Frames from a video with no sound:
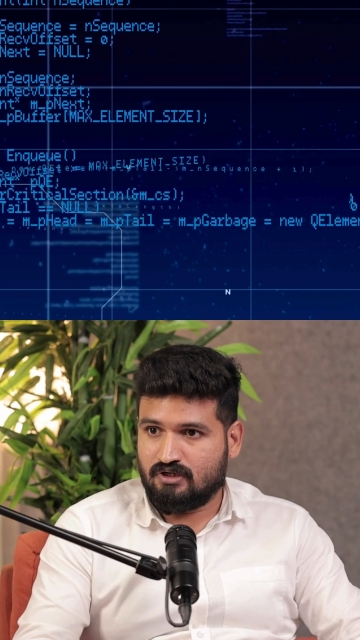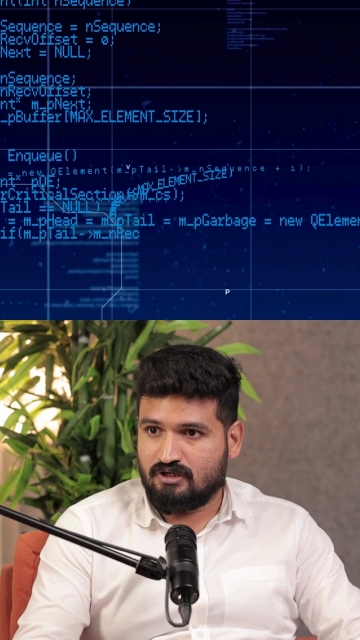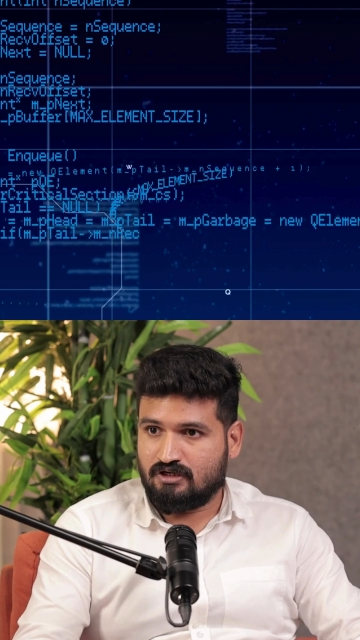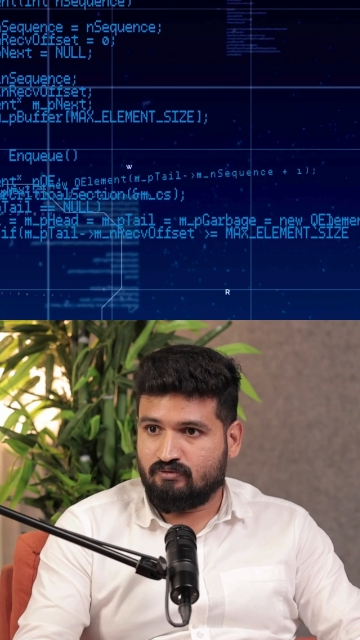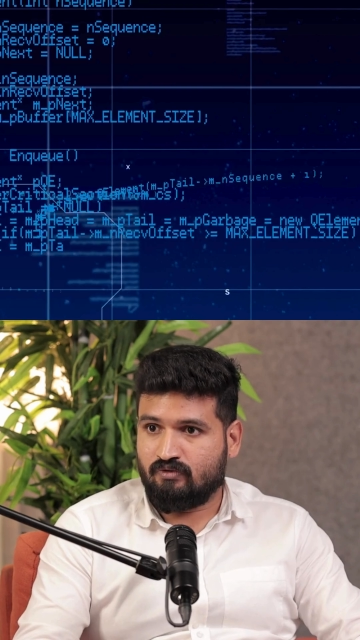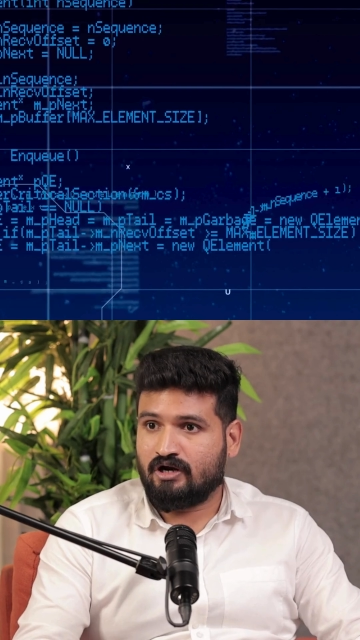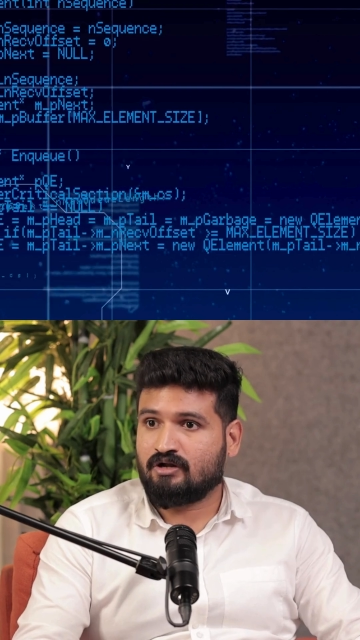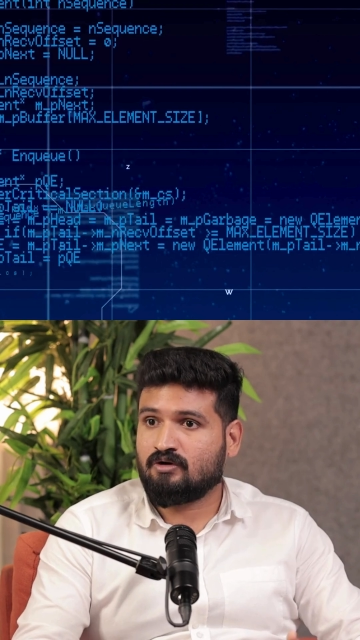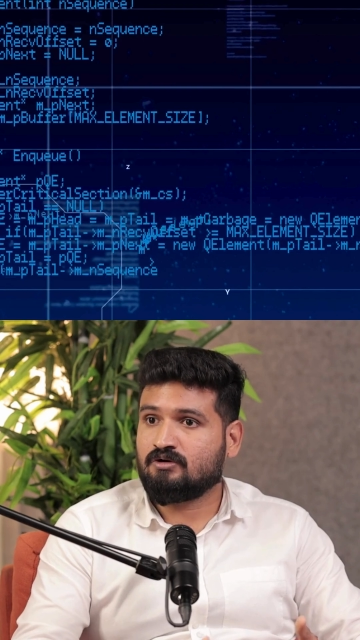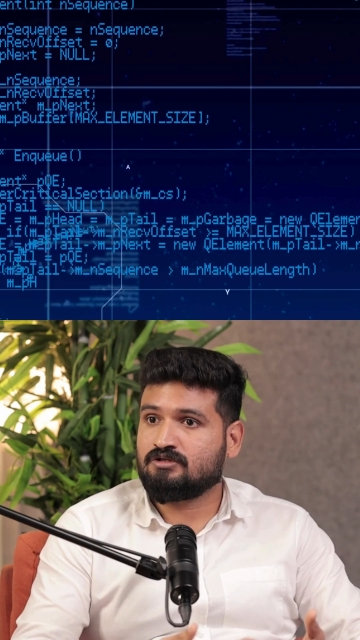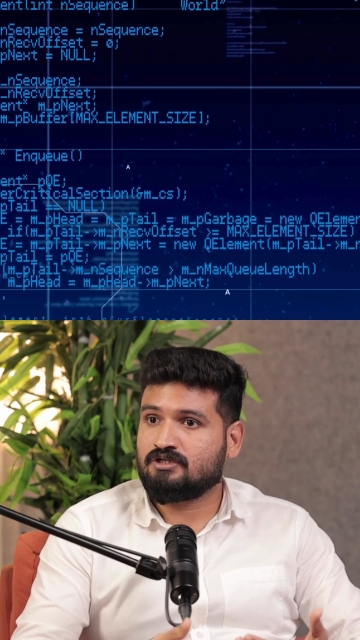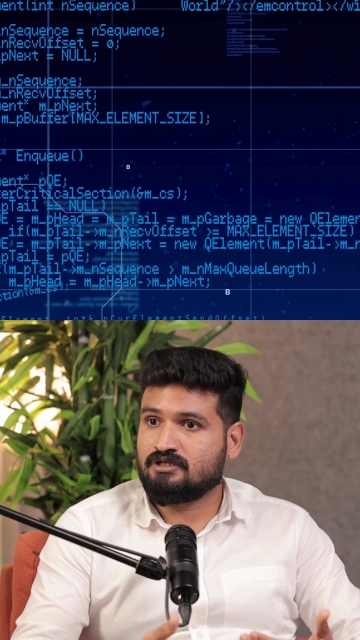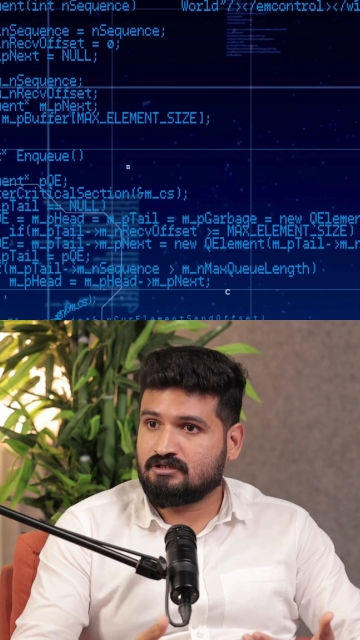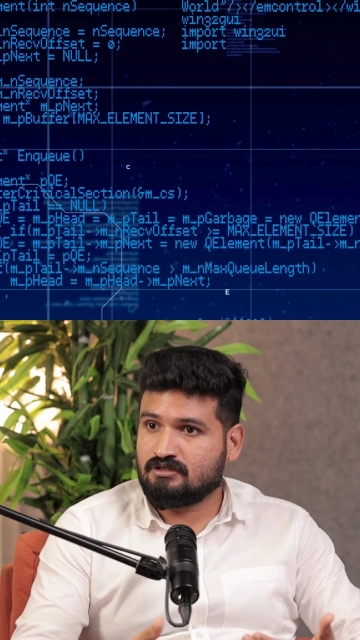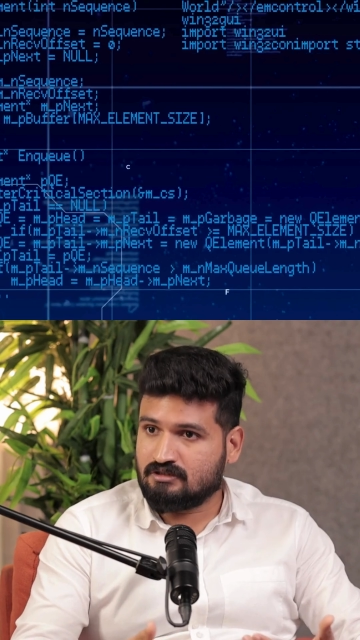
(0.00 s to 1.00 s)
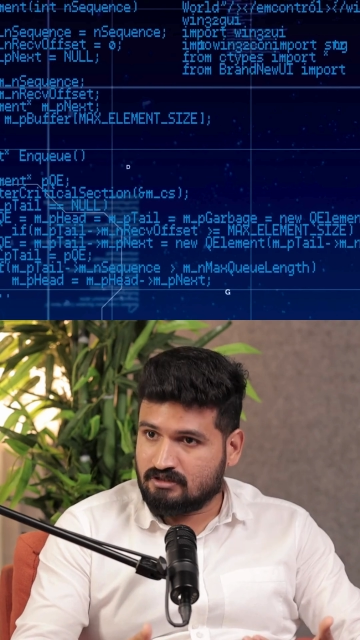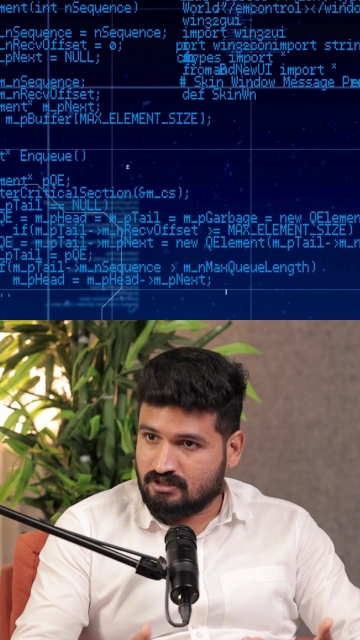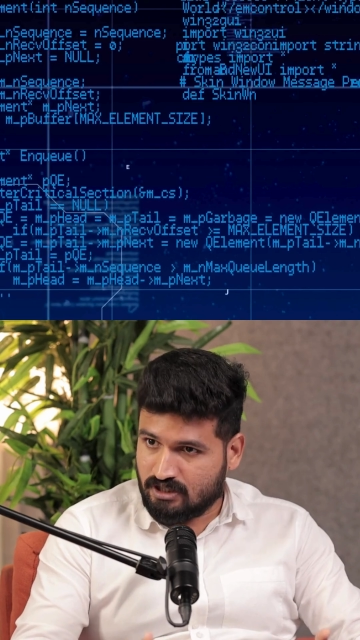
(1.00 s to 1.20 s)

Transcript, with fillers: what are all the